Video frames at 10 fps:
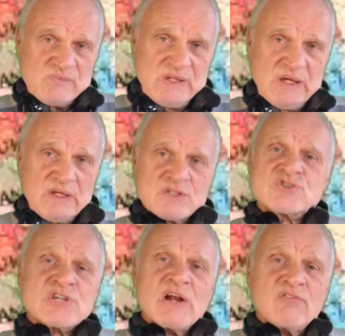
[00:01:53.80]
the
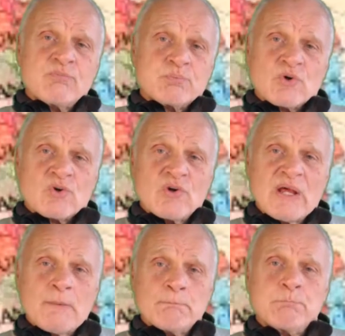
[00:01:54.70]

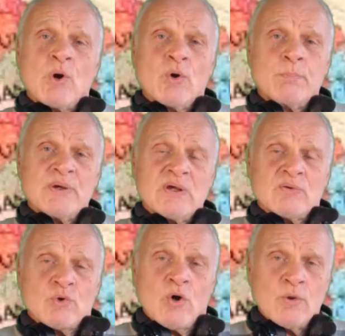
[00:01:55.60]
self-proclaimed Pope
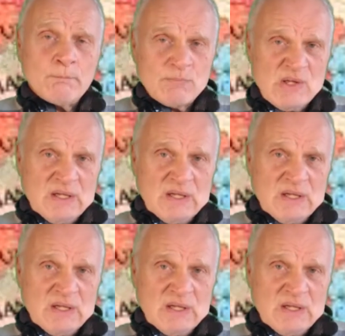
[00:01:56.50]
in Rome.